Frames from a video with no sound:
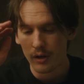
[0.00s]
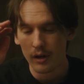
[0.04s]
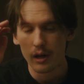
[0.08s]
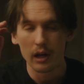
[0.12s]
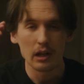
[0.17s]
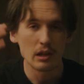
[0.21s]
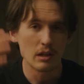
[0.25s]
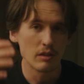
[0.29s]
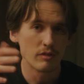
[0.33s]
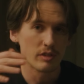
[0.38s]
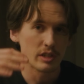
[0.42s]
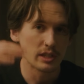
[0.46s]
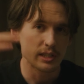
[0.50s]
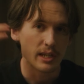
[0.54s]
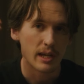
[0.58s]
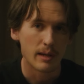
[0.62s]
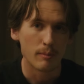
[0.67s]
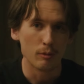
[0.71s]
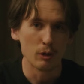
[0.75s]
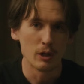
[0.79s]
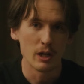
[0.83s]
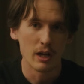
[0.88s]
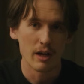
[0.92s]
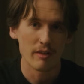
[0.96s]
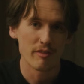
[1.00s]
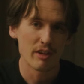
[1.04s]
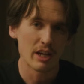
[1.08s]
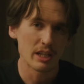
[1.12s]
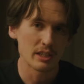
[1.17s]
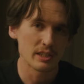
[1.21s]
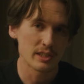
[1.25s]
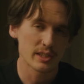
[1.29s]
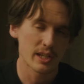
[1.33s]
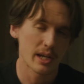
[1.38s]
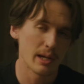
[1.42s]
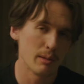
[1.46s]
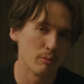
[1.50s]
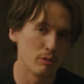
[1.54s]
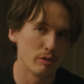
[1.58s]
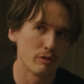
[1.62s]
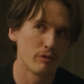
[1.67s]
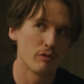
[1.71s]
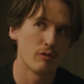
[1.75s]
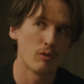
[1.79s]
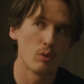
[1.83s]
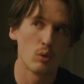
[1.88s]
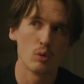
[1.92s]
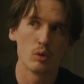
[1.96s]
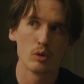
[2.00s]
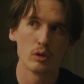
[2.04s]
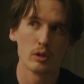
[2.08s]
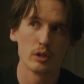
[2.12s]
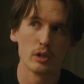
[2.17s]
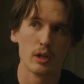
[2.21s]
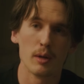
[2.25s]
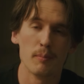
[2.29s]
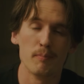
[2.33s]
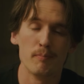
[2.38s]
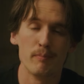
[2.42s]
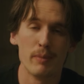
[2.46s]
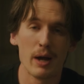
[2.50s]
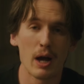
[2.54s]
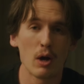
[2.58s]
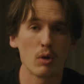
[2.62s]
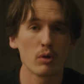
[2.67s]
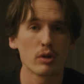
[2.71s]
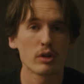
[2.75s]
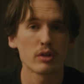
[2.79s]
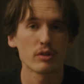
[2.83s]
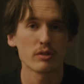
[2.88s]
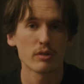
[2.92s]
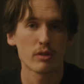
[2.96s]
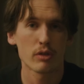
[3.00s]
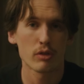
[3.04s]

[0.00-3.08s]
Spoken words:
I love this camera. I've had this camera for about